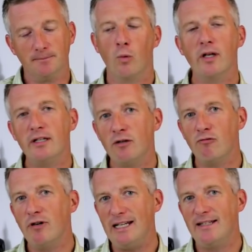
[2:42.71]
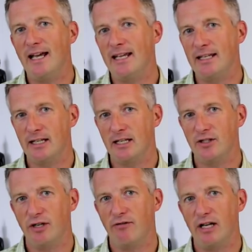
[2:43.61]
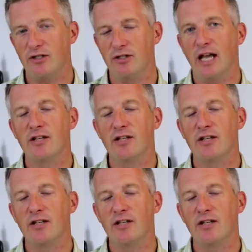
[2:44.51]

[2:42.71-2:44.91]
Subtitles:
What I didn't really take into consideration,